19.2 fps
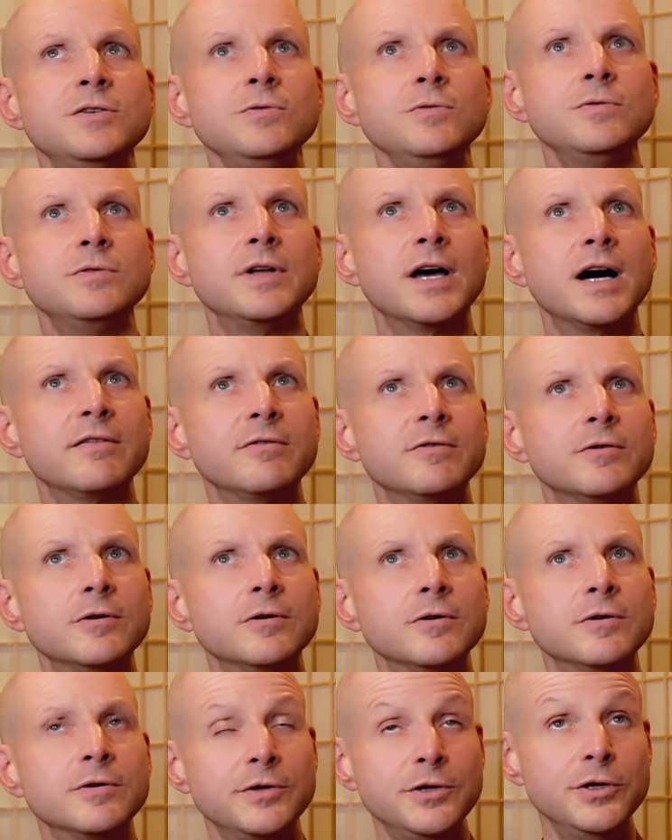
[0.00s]

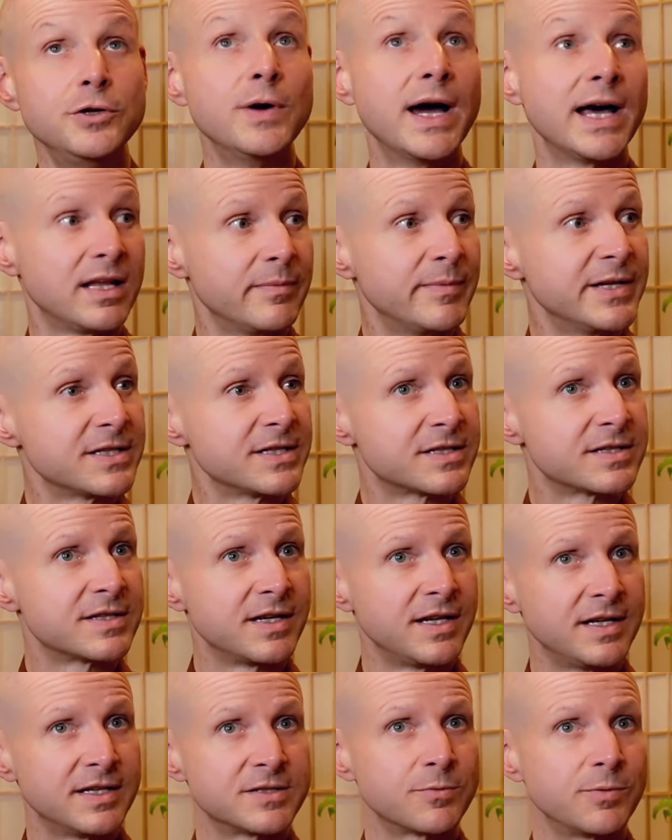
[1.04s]
novel new elements
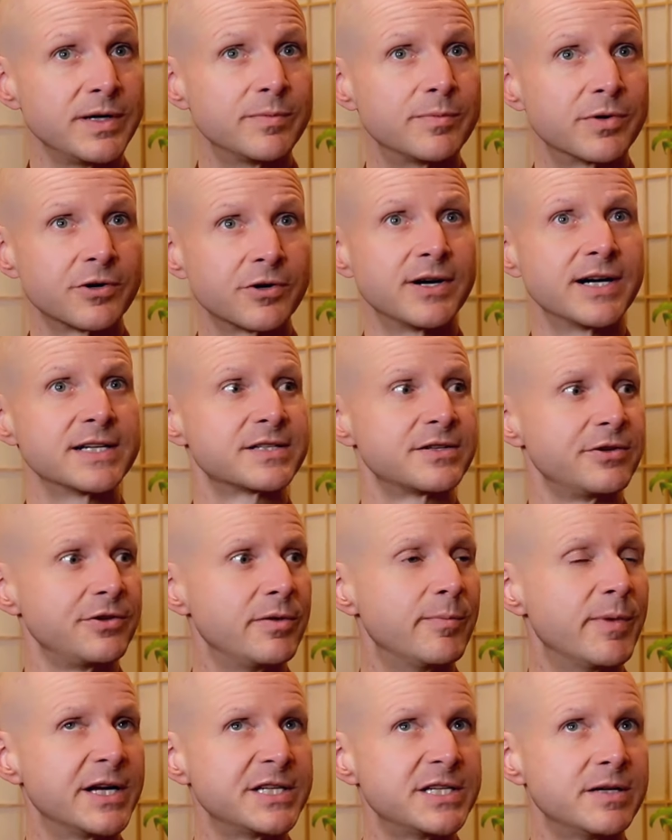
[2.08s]
as we progress through the
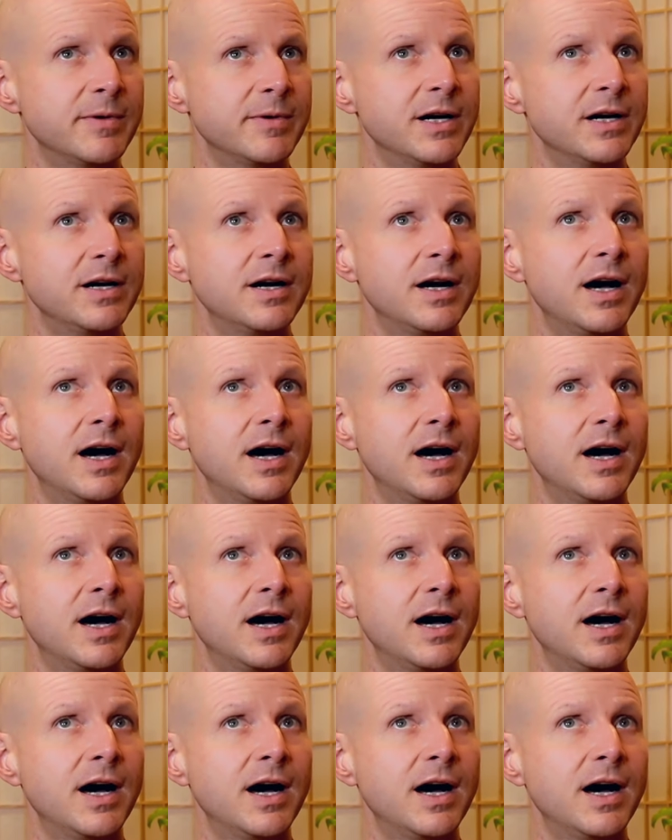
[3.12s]
Majjhima.